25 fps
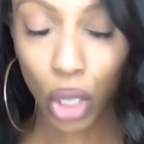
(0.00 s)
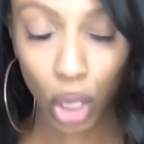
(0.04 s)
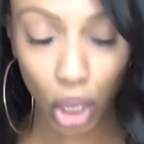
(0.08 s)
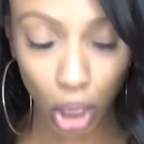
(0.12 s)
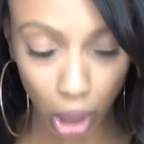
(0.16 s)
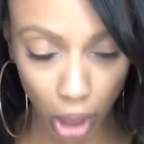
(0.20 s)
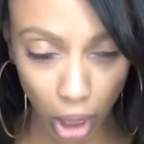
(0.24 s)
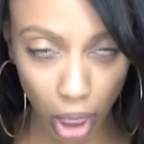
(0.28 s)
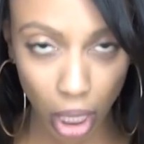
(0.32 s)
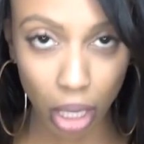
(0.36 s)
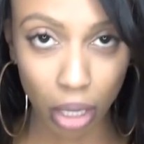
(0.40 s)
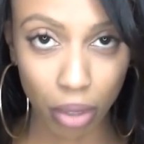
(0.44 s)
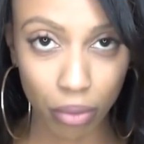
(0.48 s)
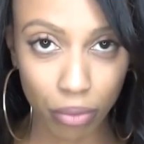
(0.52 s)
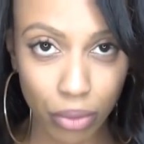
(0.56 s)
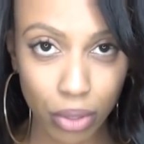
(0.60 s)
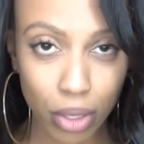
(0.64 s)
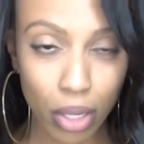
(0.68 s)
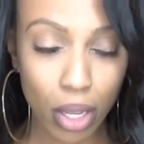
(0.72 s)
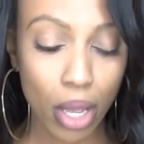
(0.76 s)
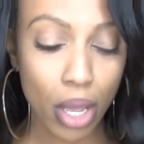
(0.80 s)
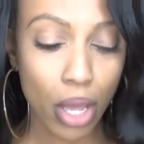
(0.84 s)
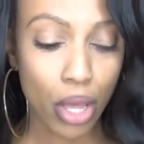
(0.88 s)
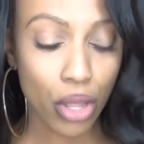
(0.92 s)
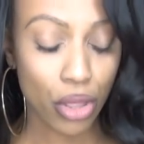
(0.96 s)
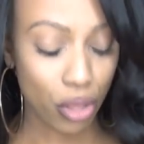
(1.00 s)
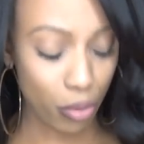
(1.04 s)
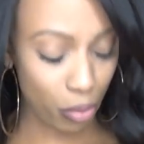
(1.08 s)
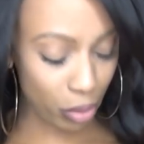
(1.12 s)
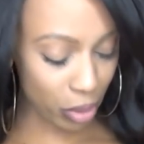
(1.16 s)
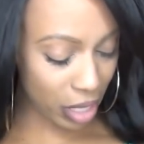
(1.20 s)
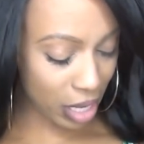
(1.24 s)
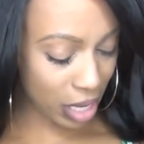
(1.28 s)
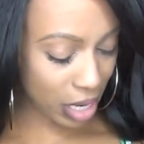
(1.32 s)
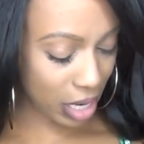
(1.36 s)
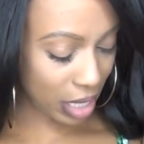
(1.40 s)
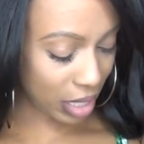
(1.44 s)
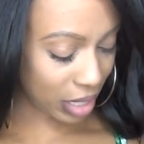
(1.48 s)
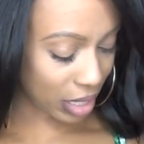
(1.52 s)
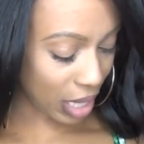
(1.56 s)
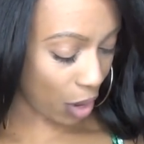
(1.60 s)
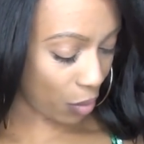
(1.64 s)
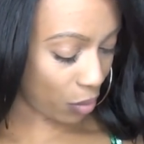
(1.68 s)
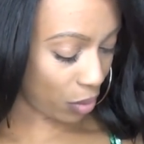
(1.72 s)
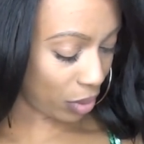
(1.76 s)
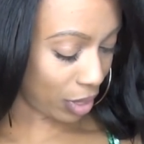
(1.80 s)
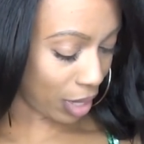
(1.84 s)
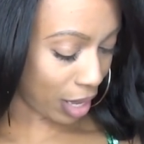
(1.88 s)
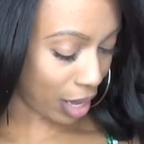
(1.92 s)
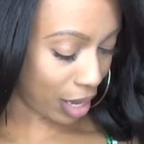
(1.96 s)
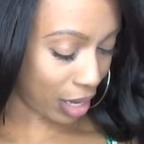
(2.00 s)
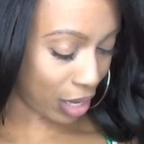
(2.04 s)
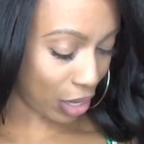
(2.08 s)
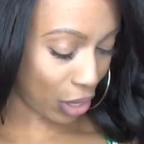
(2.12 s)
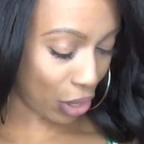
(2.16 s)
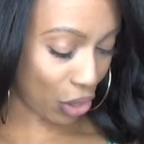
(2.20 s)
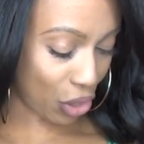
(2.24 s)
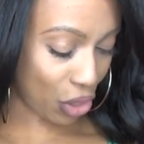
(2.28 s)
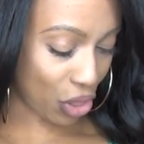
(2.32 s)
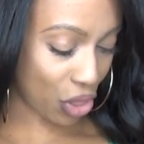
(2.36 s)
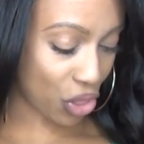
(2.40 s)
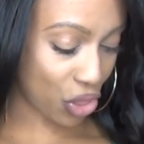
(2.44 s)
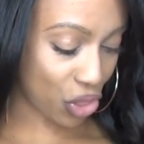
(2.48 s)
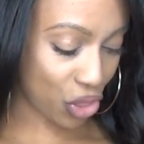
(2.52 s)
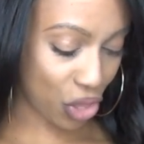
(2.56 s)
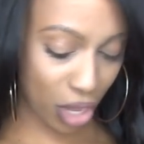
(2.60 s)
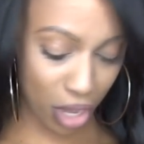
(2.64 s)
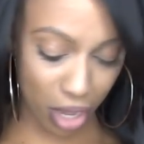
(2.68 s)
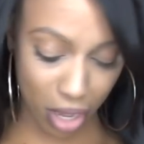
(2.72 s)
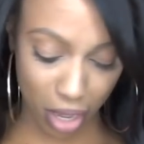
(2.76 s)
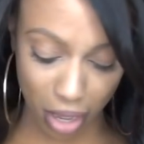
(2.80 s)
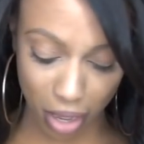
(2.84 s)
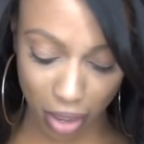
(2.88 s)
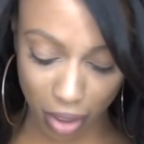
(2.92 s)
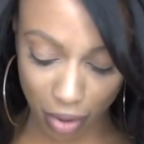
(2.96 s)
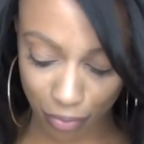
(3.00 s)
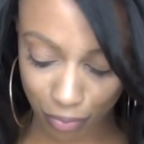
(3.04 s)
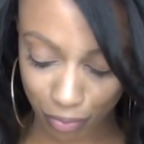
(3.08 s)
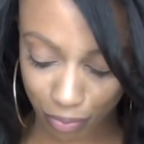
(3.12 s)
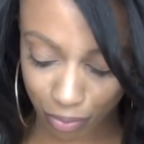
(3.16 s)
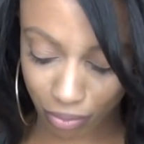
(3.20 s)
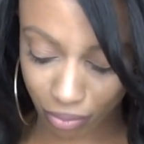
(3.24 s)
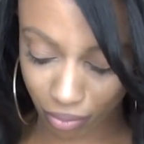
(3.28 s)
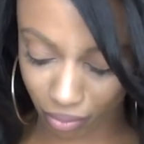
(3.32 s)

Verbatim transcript: loved the bikinis that were like the...